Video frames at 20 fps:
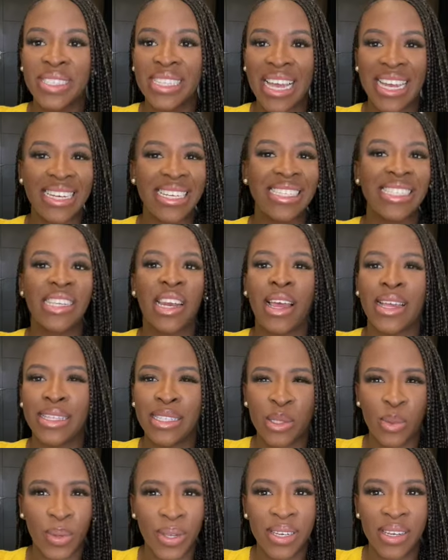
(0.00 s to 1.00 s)
and a slight
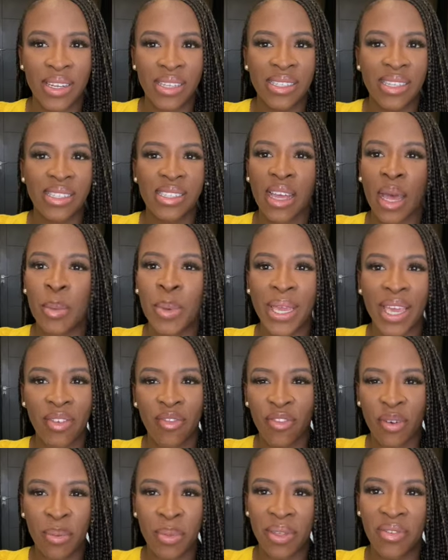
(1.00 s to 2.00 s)
sweetness that's coming in
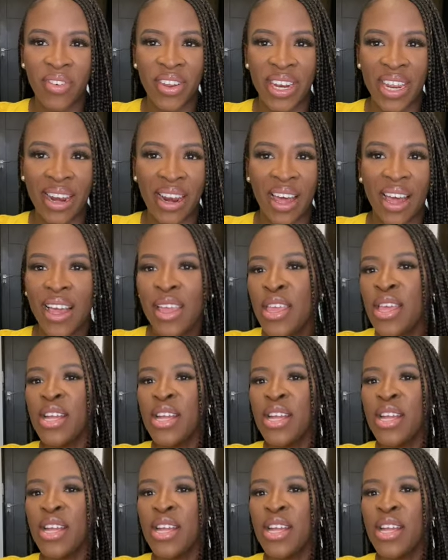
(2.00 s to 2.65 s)
from the vanilla.